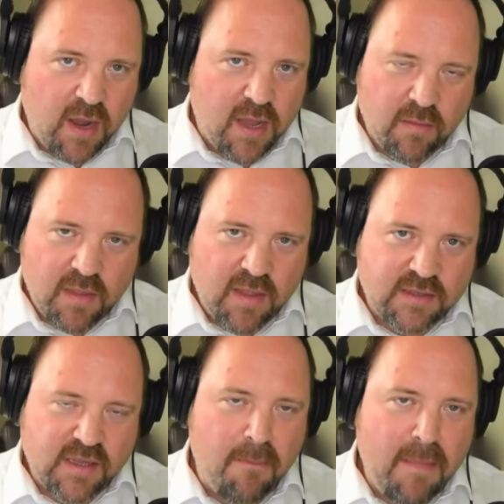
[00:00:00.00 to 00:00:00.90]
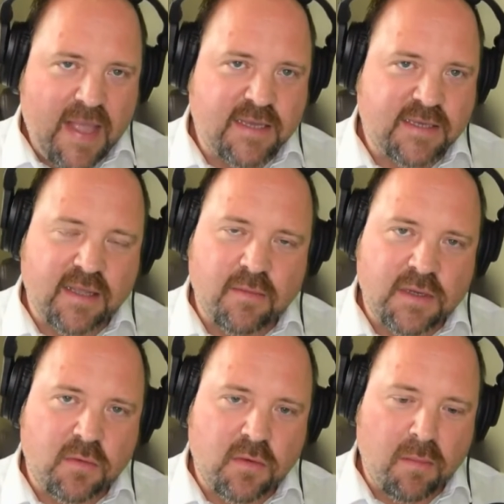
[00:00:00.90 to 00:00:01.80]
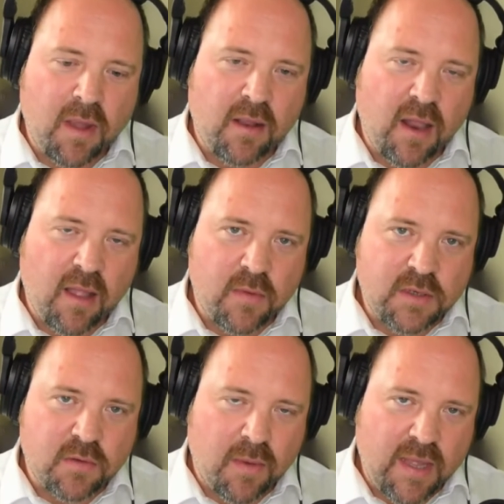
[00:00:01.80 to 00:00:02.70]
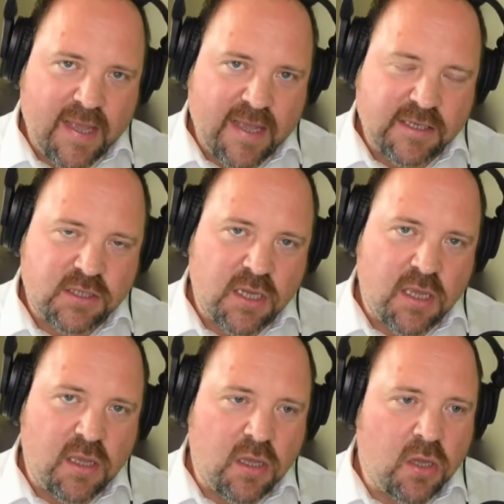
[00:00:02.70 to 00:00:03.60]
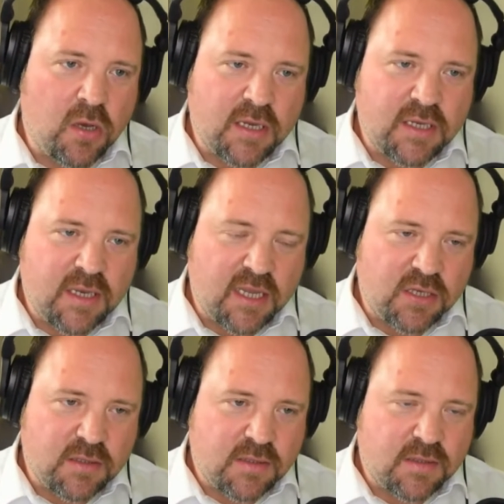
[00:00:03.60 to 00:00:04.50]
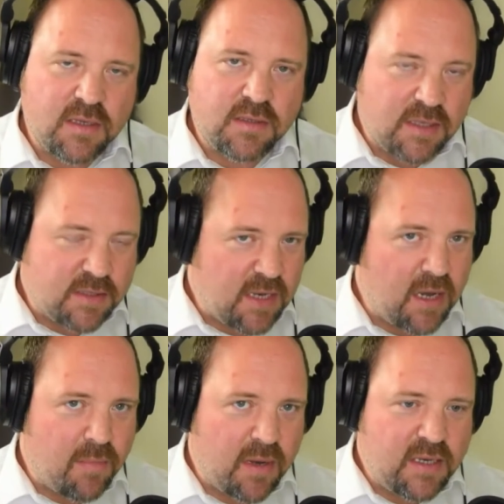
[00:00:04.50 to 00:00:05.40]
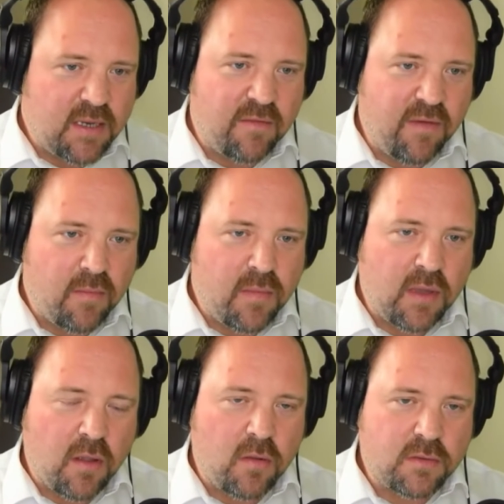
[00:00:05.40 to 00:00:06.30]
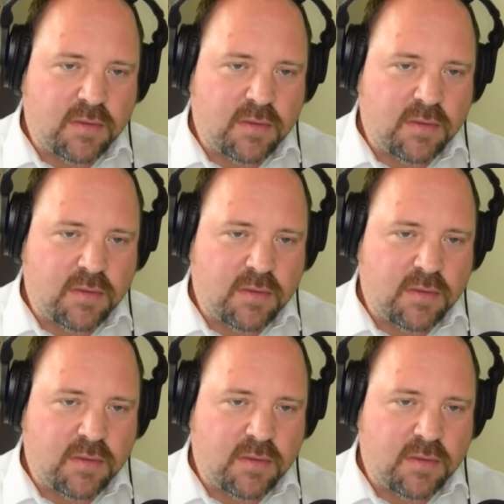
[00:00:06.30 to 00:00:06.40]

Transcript: mean, that's amazing that we're talking about that. We're talking about ESG, United Nations Sustainability Development Goals.